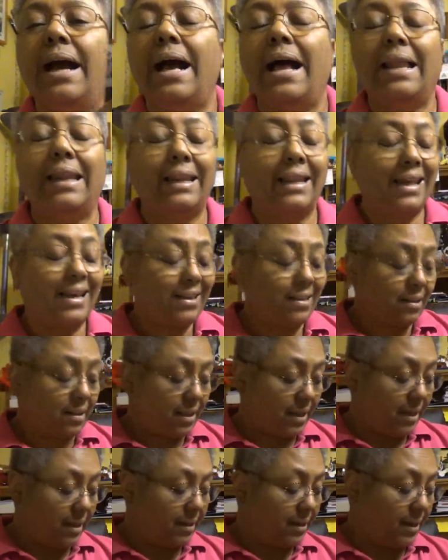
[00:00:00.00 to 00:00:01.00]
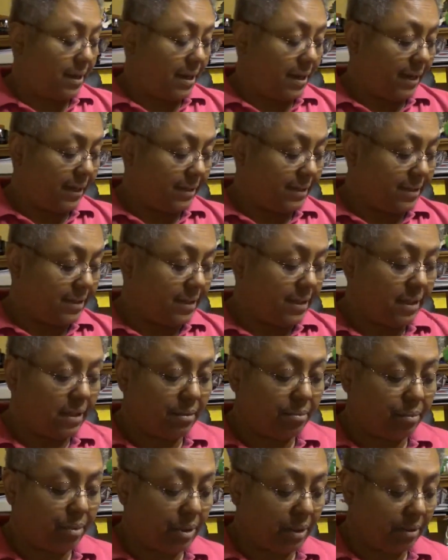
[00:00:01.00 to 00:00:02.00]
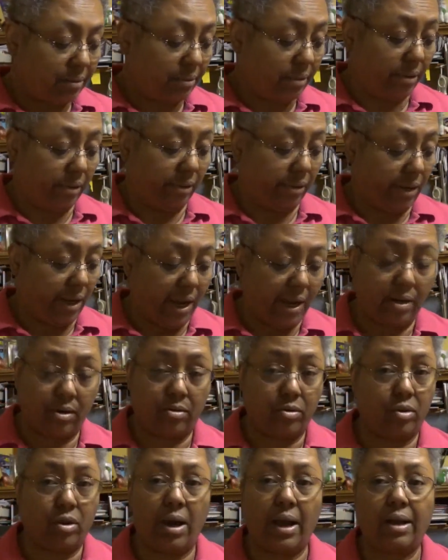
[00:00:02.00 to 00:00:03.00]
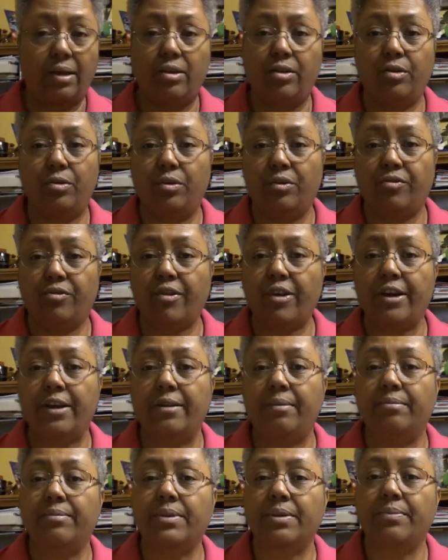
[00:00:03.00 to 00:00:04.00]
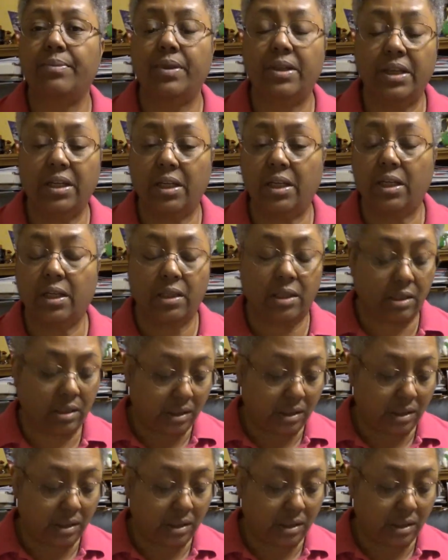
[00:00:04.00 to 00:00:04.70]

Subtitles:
I like that idea, but I don't know how you would frame something in a